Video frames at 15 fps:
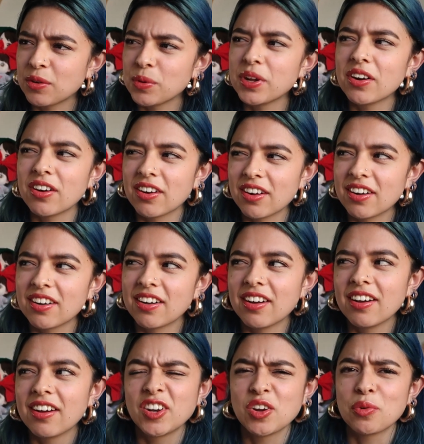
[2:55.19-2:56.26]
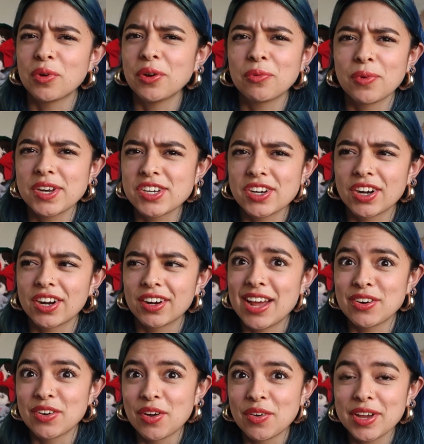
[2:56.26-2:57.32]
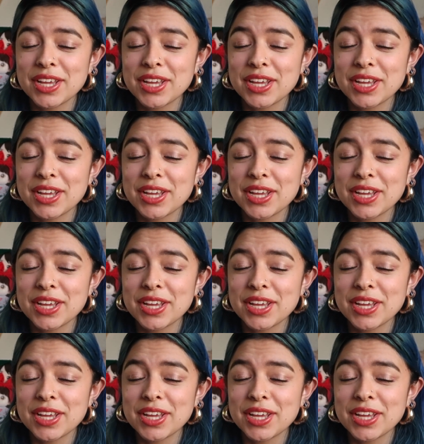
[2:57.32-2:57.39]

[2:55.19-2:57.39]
We are, huh? No, we're in winter. I don't know.